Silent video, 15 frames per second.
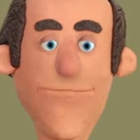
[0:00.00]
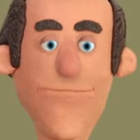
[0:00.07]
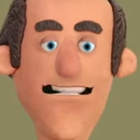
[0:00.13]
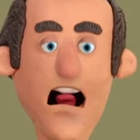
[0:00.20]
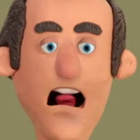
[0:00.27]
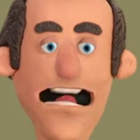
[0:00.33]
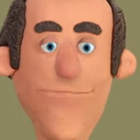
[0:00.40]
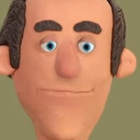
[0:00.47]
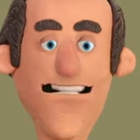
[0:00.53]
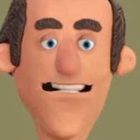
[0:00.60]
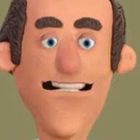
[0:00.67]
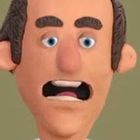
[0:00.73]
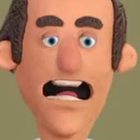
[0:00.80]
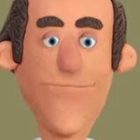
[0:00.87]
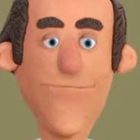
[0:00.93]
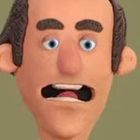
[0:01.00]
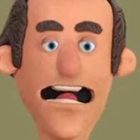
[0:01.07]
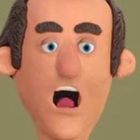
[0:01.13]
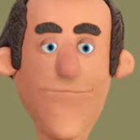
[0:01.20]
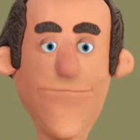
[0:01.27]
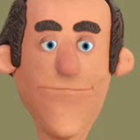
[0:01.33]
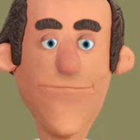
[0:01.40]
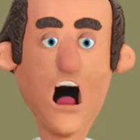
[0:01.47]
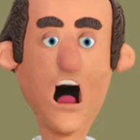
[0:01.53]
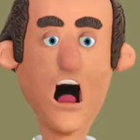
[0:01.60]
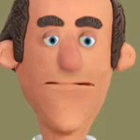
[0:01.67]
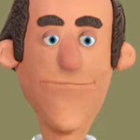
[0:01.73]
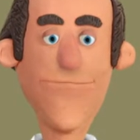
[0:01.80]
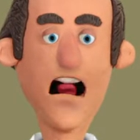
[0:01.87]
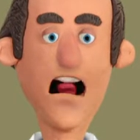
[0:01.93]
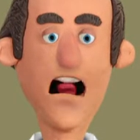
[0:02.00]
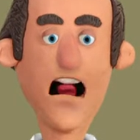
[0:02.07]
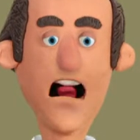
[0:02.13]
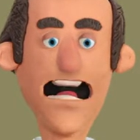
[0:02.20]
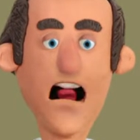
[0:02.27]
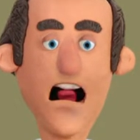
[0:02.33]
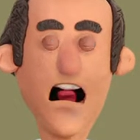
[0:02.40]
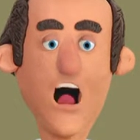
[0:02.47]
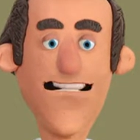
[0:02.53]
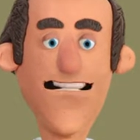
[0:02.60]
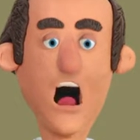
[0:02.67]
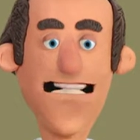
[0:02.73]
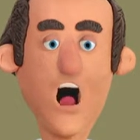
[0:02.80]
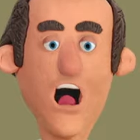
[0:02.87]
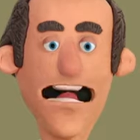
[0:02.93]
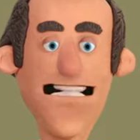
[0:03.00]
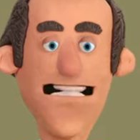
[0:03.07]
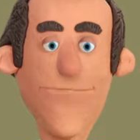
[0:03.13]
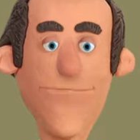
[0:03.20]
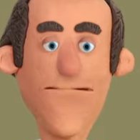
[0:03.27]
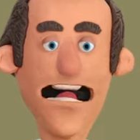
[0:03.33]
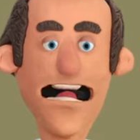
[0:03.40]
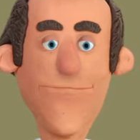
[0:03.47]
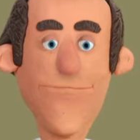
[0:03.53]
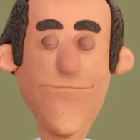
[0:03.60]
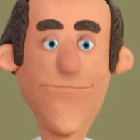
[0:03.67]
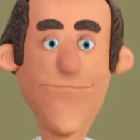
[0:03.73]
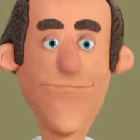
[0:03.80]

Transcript: So it can start either above or below or somewhere in between.